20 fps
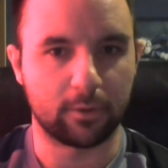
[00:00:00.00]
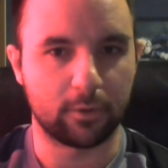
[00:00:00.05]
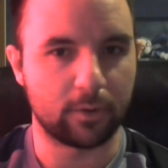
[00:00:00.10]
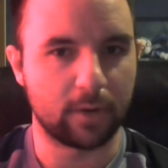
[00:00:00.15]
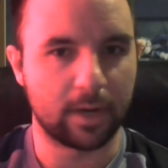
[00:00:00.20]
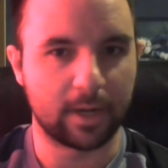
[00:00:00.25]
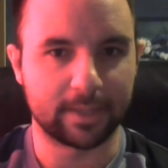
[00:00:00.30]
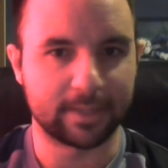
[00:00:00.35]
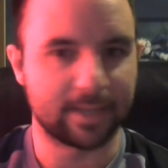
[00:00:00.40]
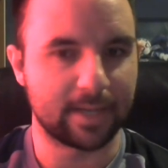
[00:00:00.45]
you're
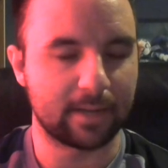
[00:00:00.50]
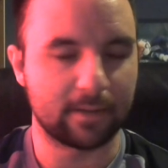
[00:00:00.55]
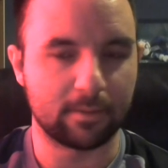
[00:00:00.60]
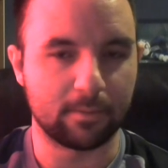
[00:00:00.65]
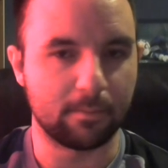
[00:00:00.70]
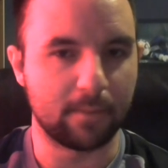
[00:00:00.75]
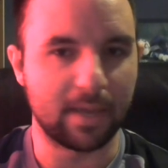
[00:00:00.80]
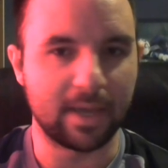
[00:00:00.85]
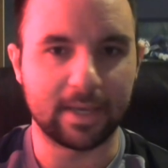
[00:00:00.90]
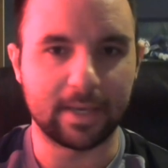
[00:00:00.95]
not exactly
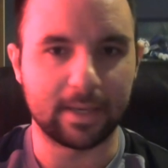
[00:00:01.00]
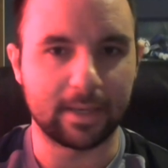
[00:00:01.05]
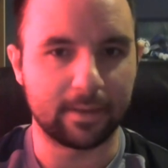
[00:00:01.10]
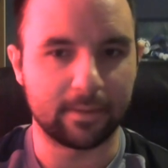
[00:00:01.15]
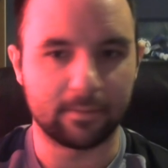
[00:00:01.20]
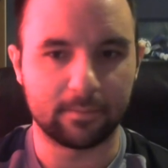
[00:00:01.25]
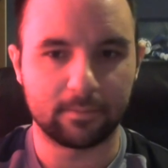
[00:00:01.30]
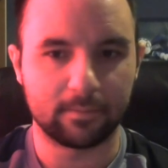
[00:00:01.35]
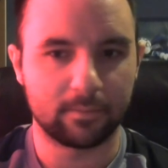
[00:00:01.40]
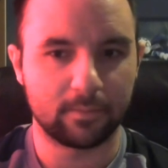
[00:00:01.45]

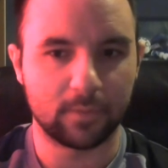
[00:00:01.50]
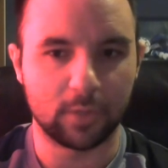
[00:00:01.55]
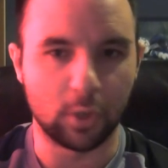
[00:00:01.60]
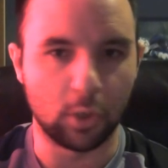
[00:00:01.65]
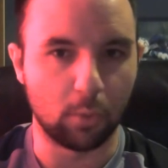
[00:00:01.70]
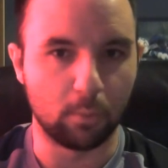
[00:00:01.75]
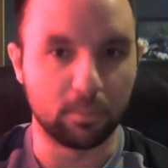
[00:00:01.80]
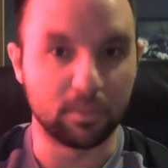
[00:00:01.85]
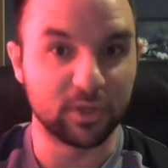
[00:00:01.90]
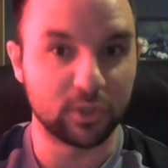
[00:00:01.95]
making, you
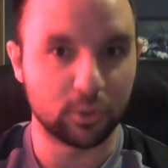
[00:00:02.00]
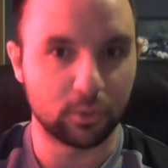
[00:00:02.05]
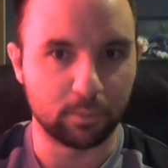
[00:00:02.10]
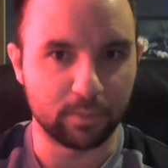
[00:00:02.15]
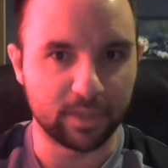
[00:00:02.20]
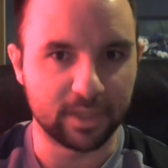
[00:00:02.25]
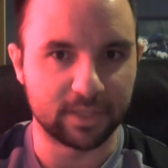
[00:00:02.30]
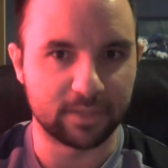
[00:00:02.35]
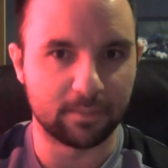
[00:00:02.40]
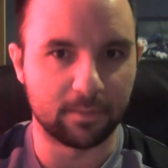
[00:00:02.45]
know, Mr.
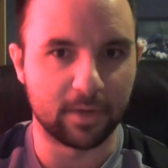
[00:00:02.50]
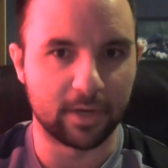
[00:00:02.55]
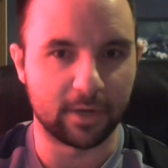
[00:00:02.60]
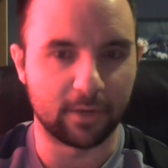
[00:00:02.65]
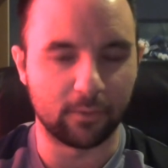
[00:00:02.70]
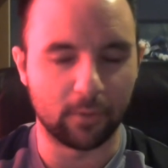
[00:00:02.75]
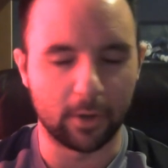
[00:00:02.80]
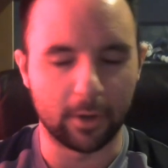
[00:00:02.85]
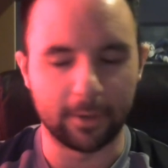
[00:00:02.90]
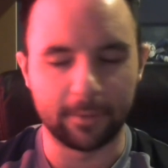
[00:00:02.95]
Beast money,
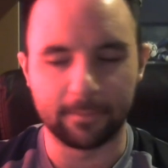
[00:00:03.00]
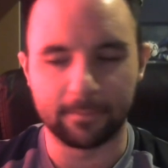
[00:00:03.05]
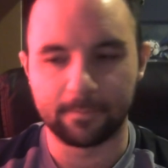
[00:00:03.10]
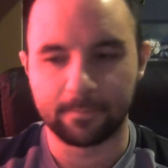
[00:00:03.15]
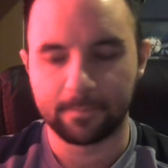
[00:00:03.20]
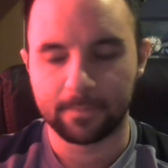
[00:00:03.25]
right?